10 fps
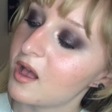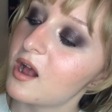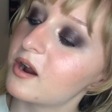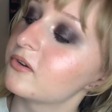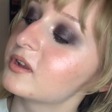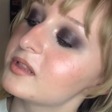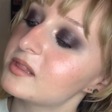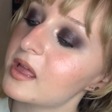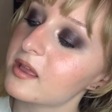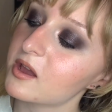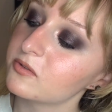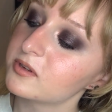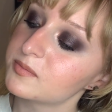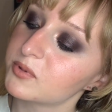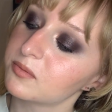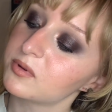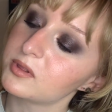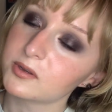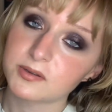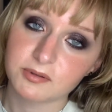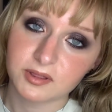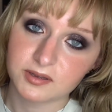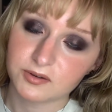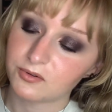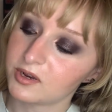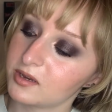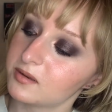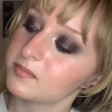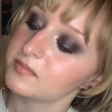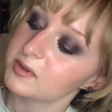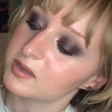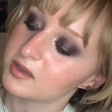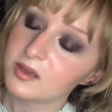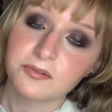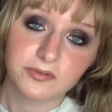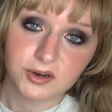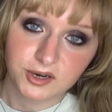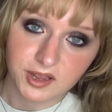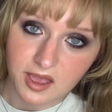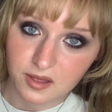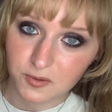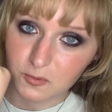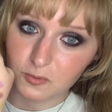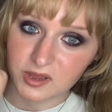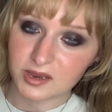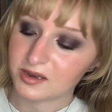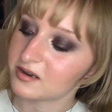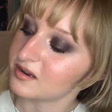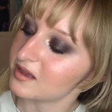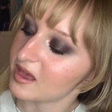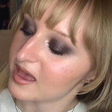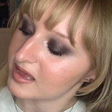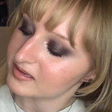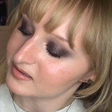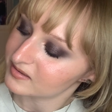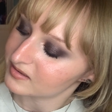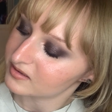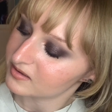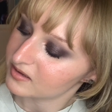I really like how this purple looks with this green, very Halloween-esque.